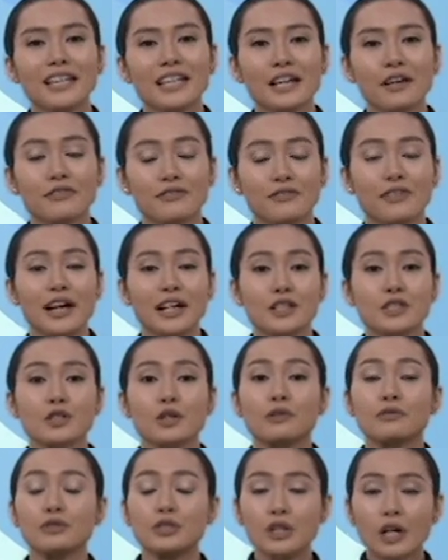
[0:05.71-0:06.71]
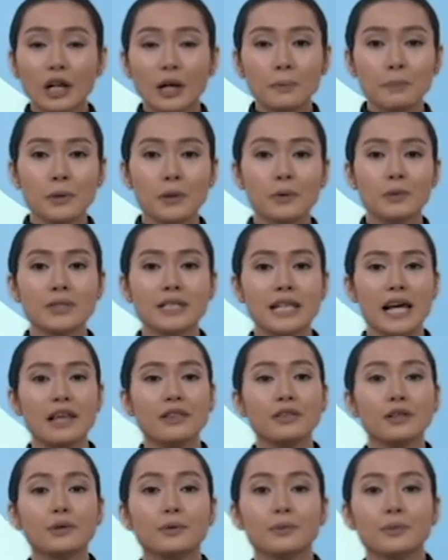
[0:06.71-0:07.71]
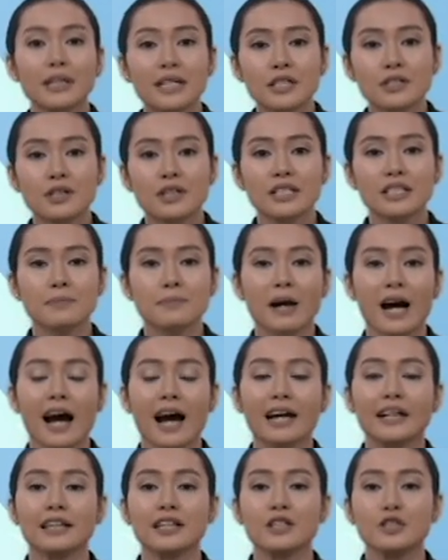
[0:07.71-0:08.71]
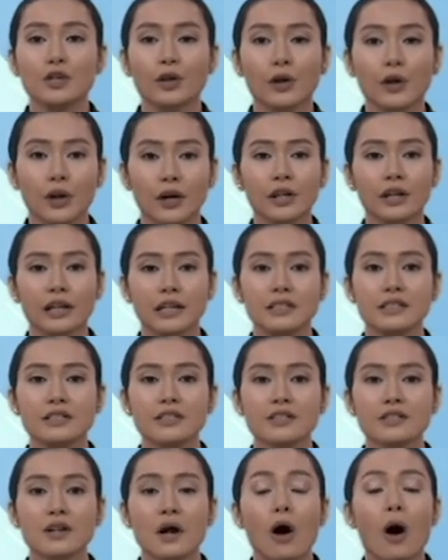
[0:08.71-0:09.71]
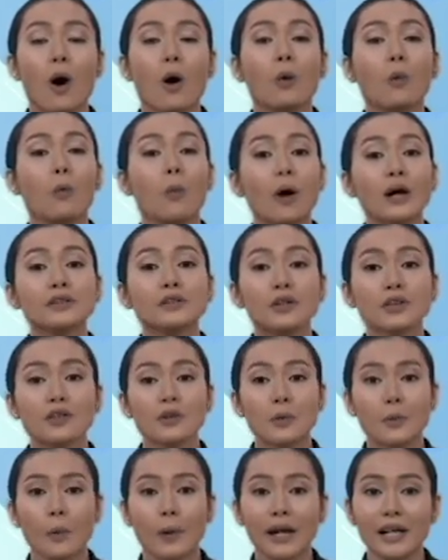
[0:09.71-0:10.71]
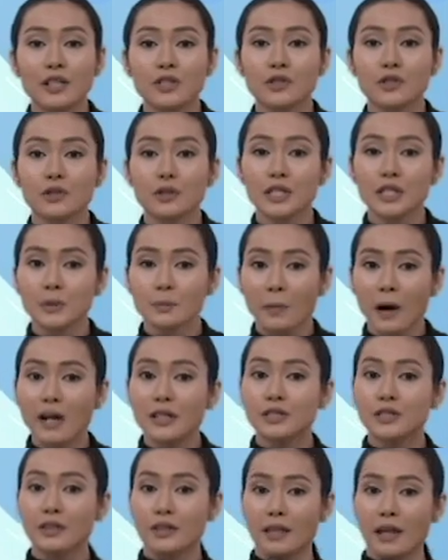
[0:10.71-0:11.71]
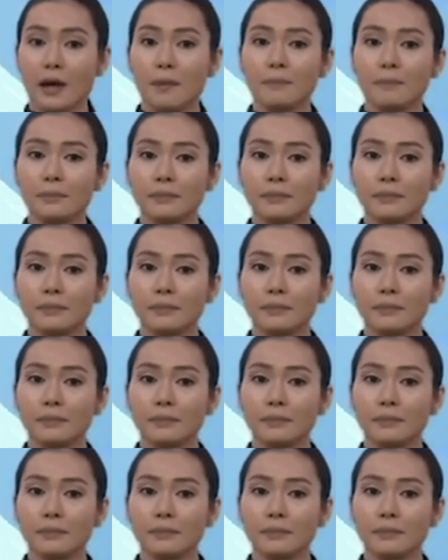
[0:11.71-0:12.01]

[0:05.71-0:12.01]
the effects of drug abuse and the reasons behind its occurrence, what are the ways to respond to them?